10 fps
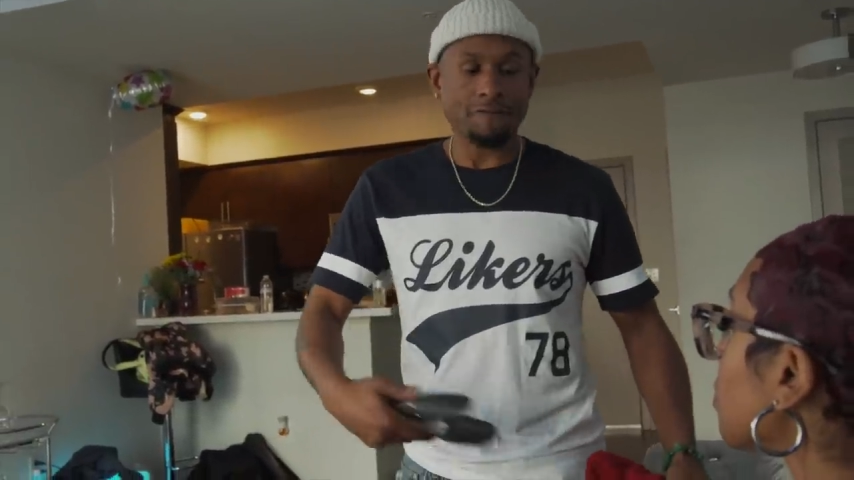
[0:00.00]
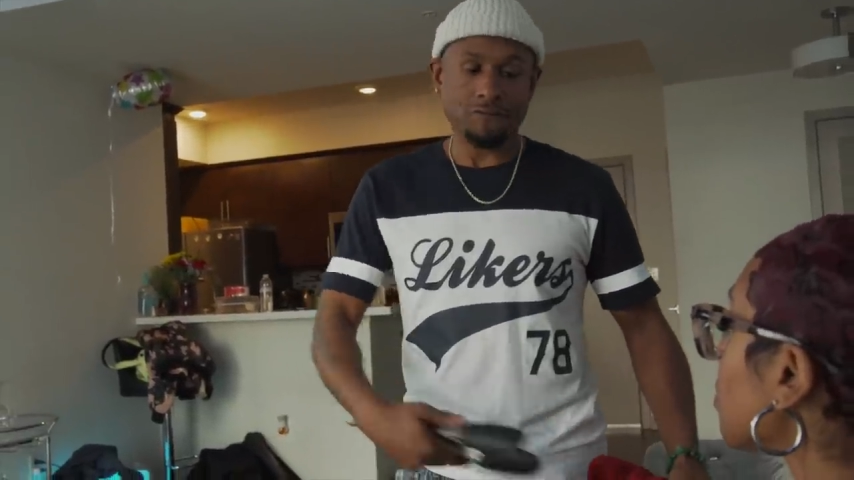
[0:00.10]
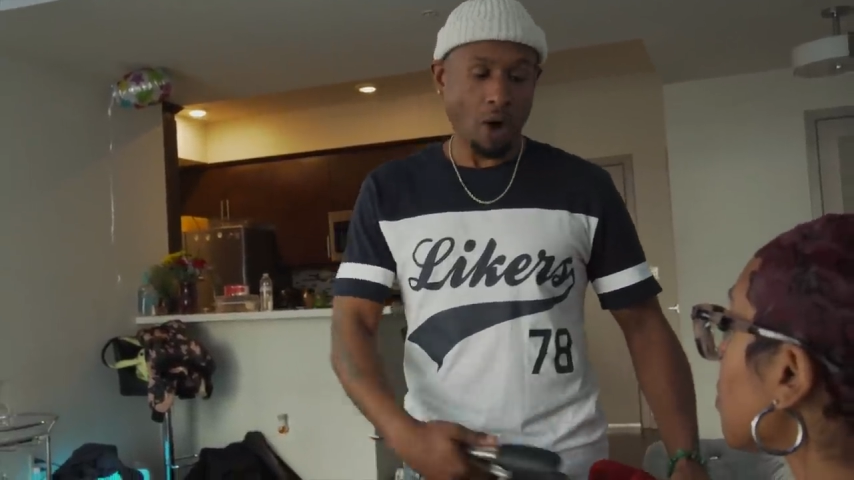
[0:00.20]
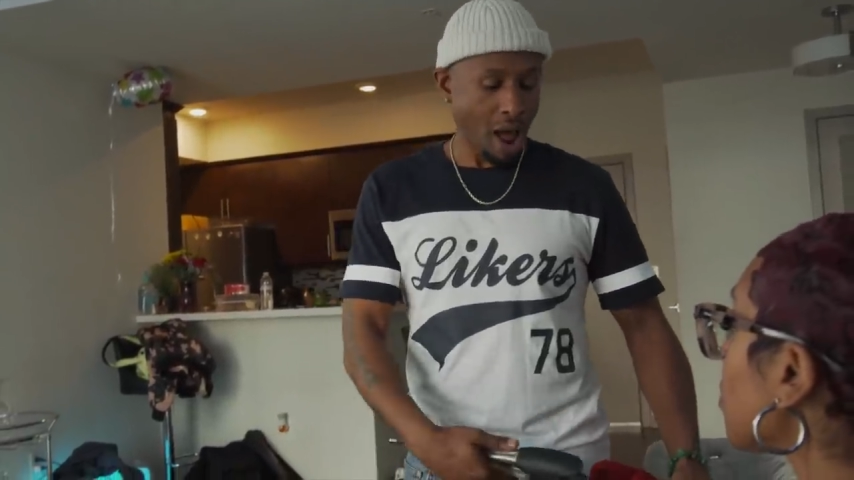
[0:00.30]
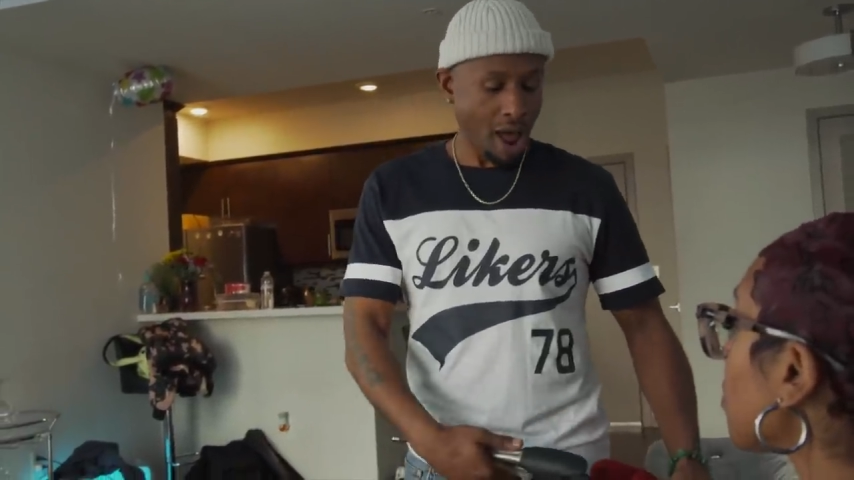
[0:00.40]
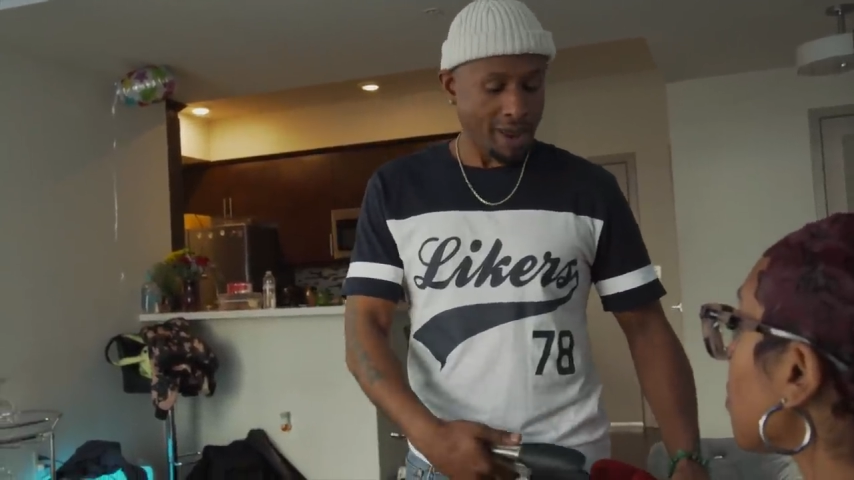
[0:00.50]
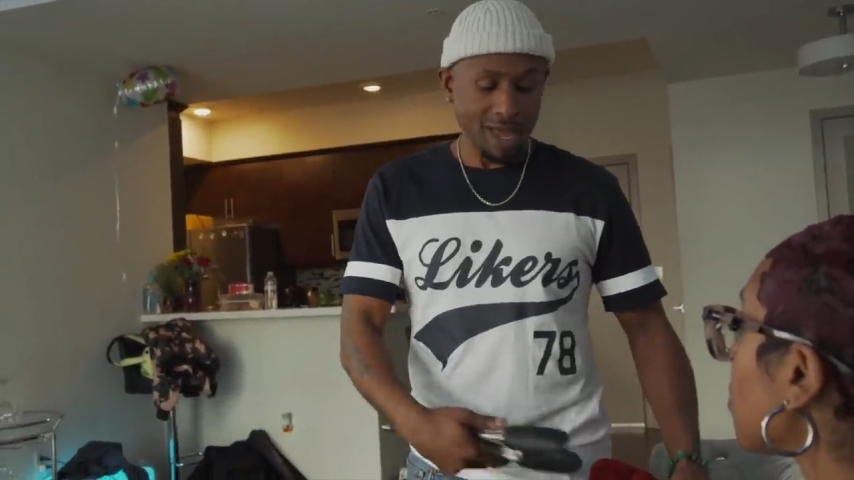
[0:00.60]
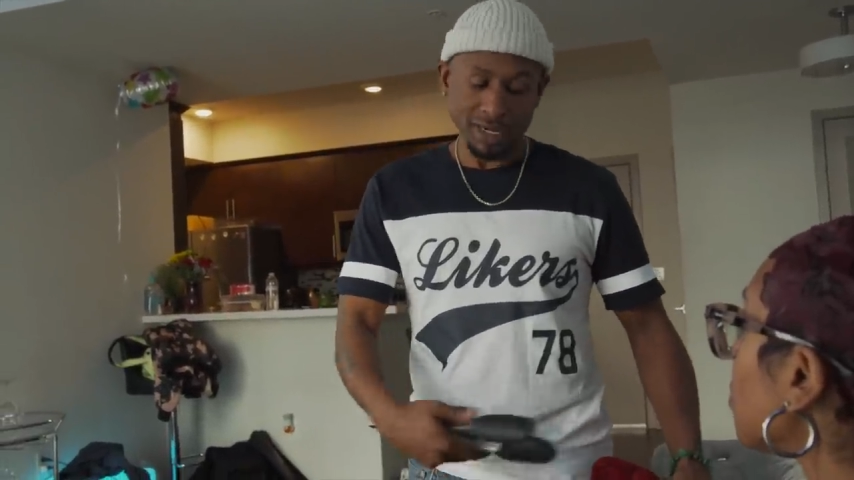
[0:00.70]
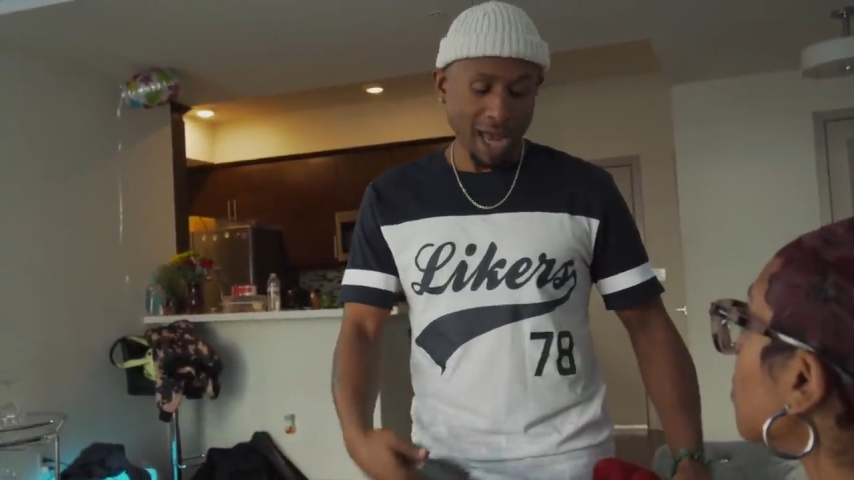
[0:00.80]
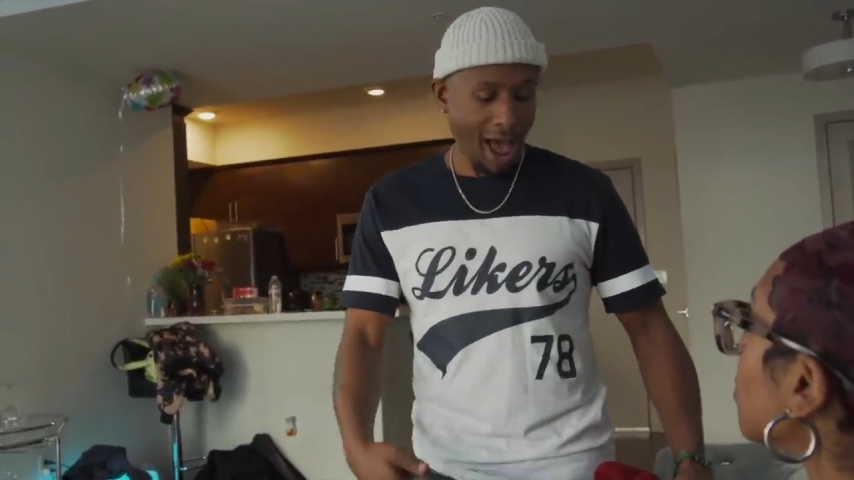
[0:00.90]

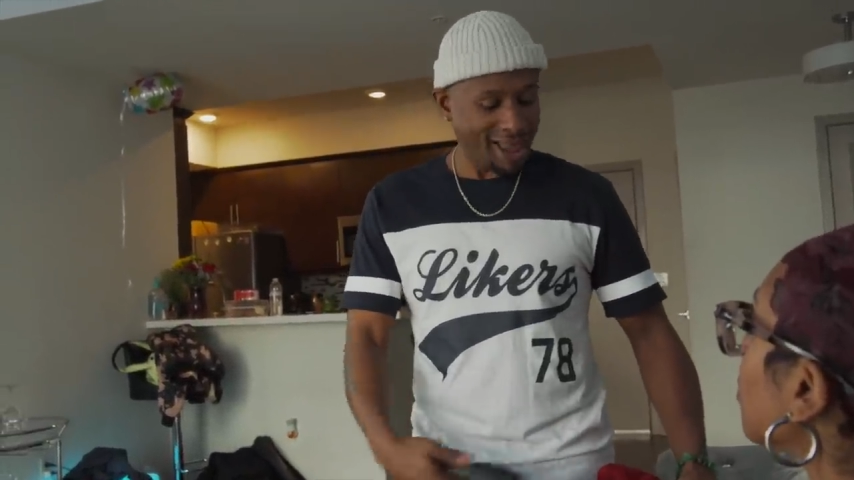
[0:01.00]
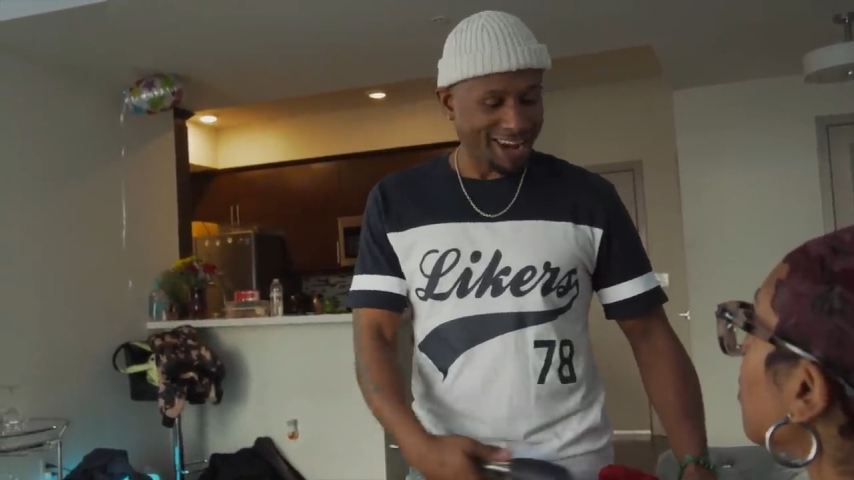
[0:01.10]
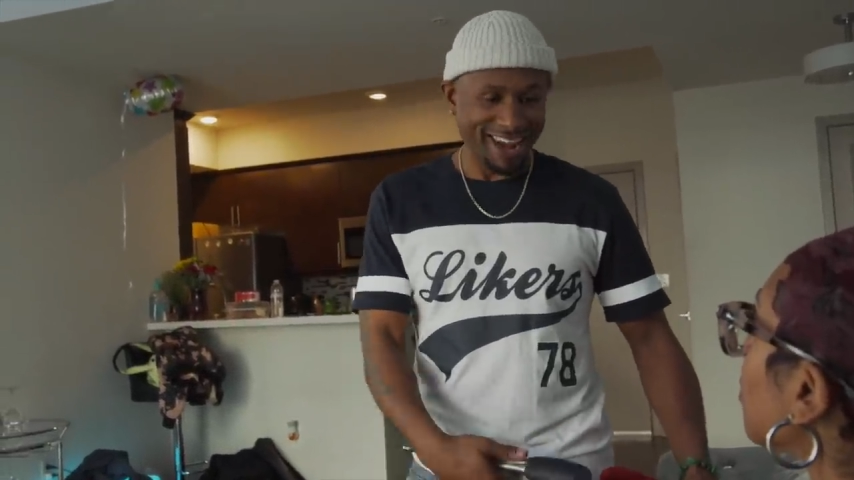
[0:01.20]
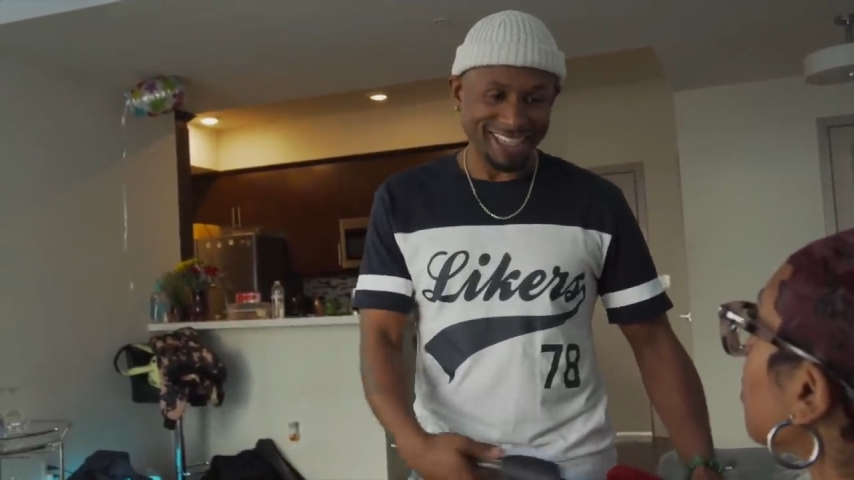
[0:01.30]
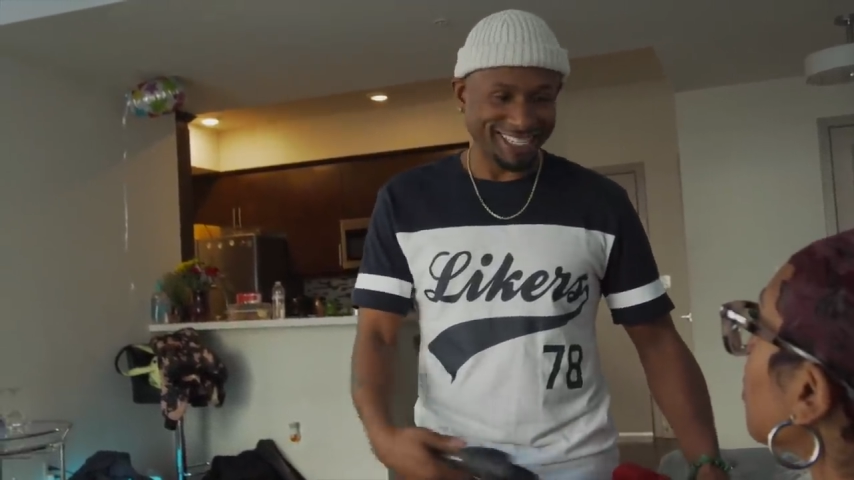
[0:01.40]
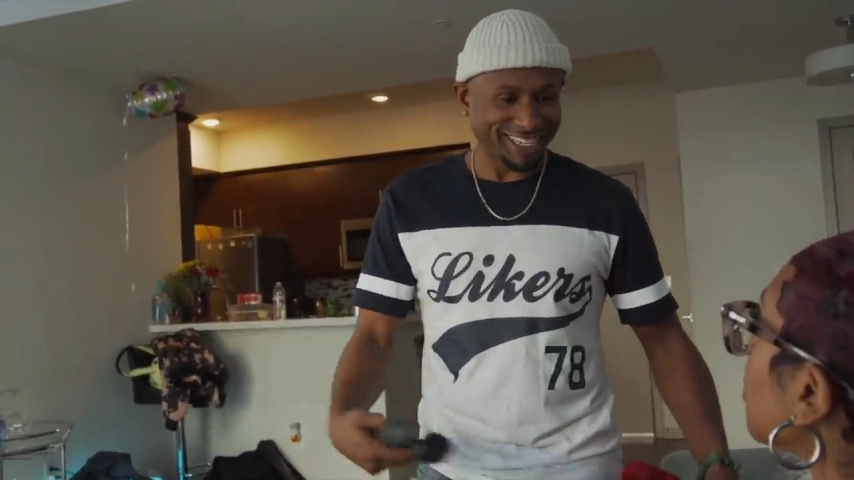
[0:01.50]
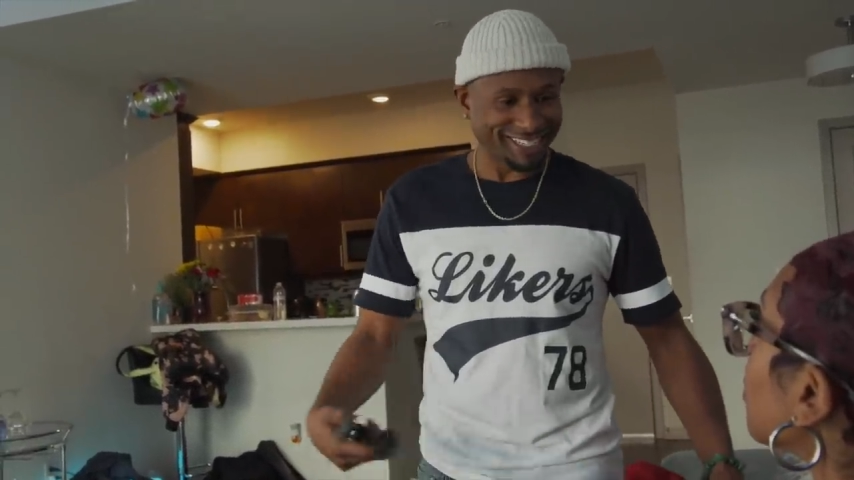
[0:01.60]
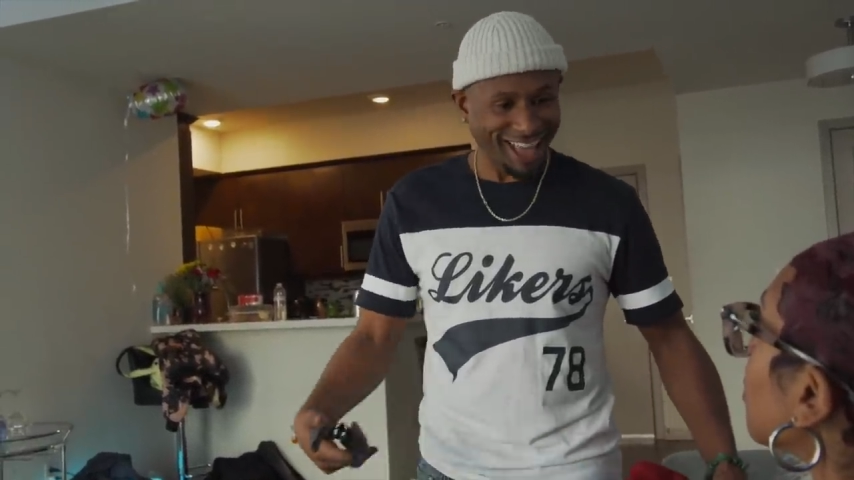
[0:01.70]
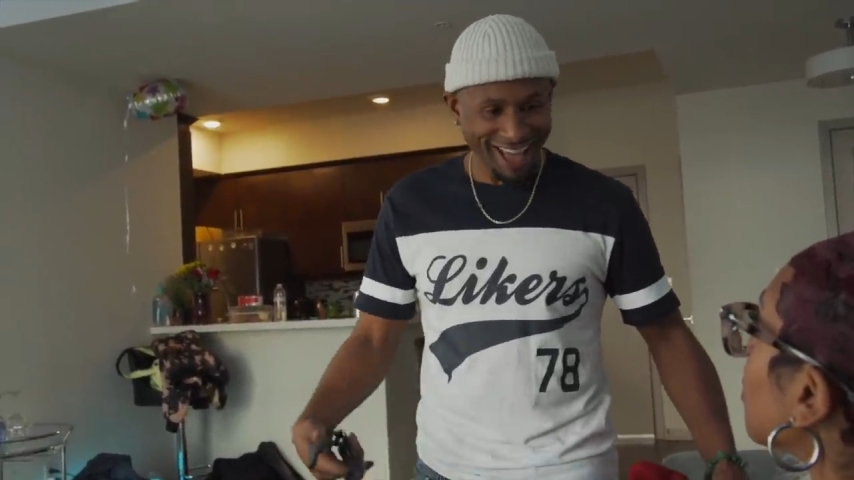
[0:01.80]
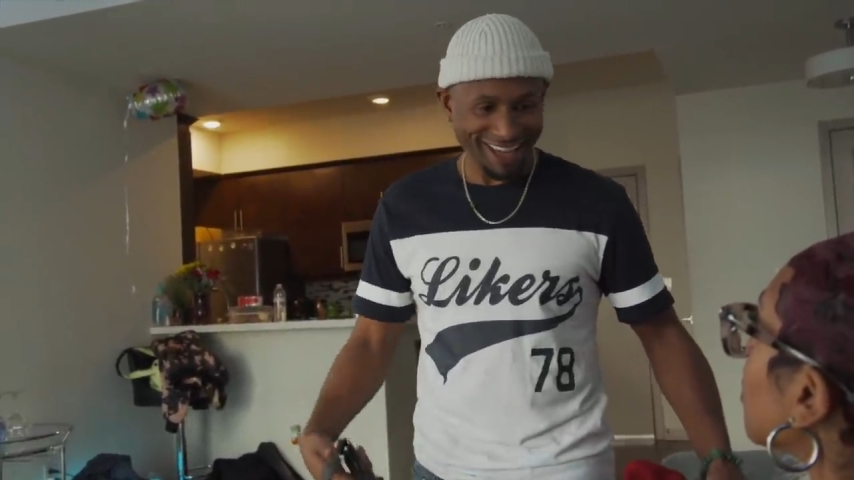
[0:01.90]
Fried, dyed, and laid to the
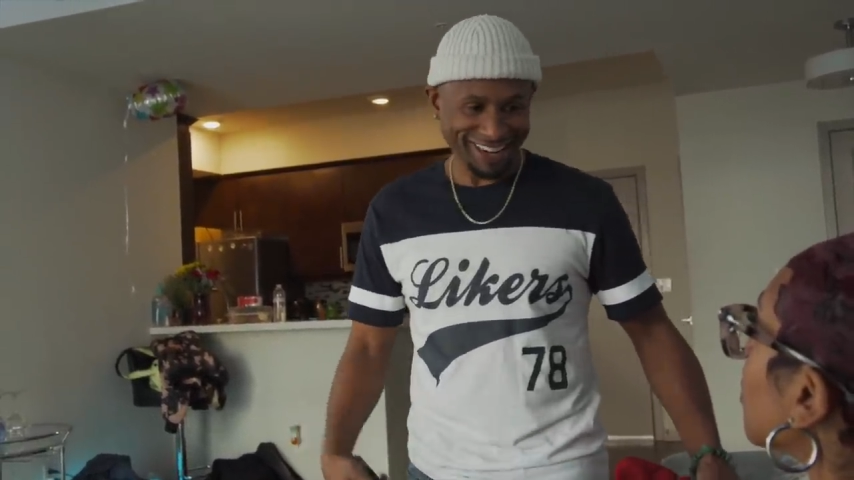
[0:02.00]
side.